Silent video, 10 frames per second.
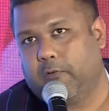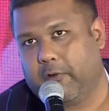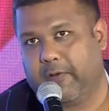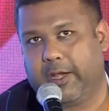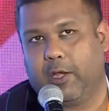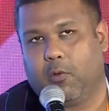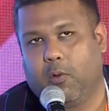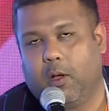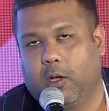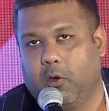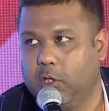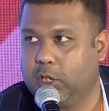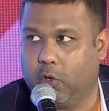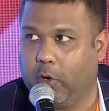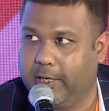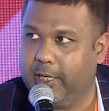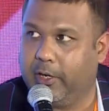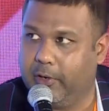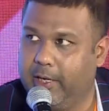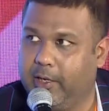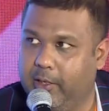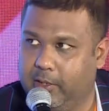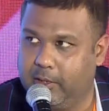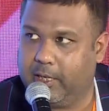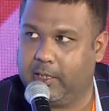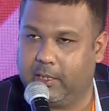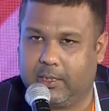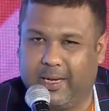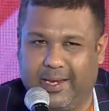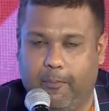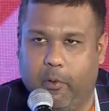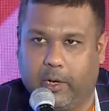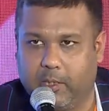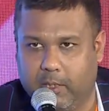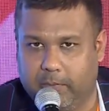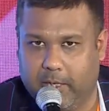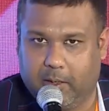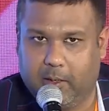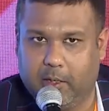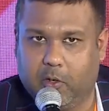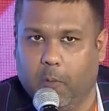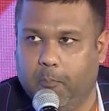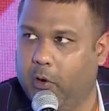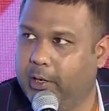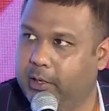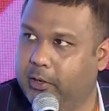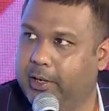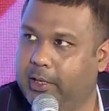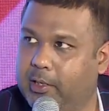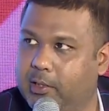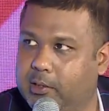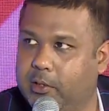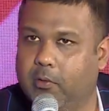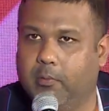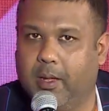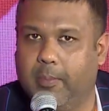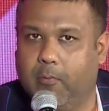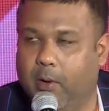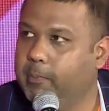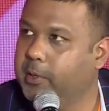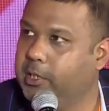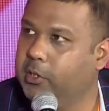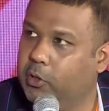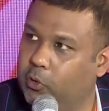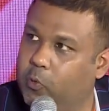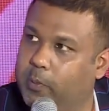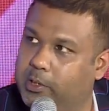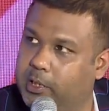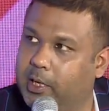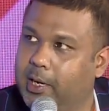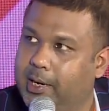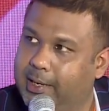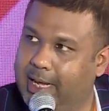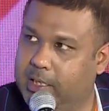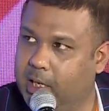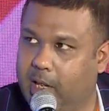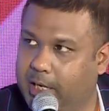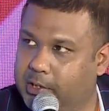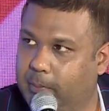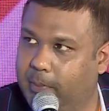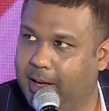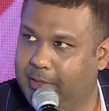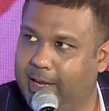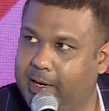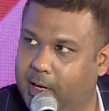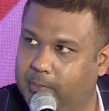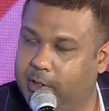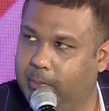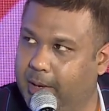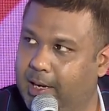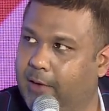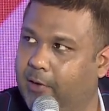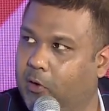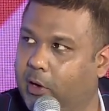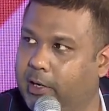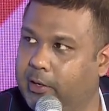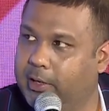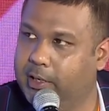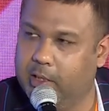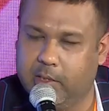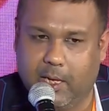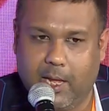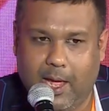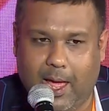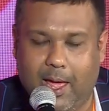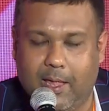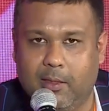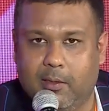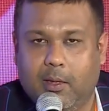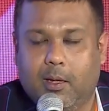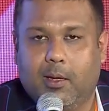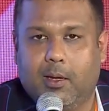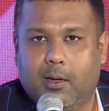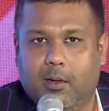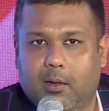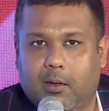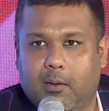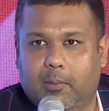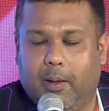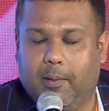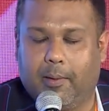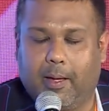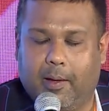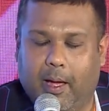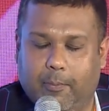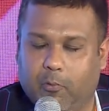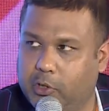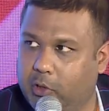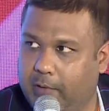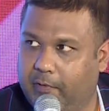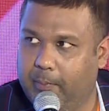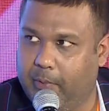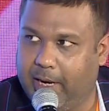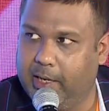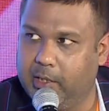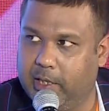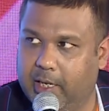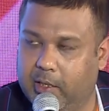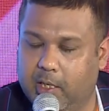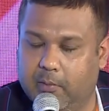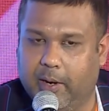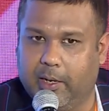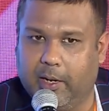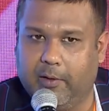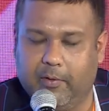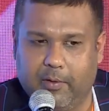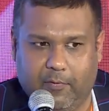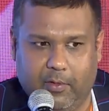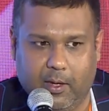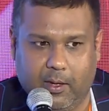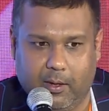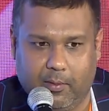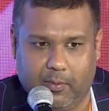revenue across content creators is an important subject. The top content creators, you know, maybe 1% or 2% takes the larger pie. Then comes the mid-level content creators. And I'm not sure if I'm right in saying this, but even if the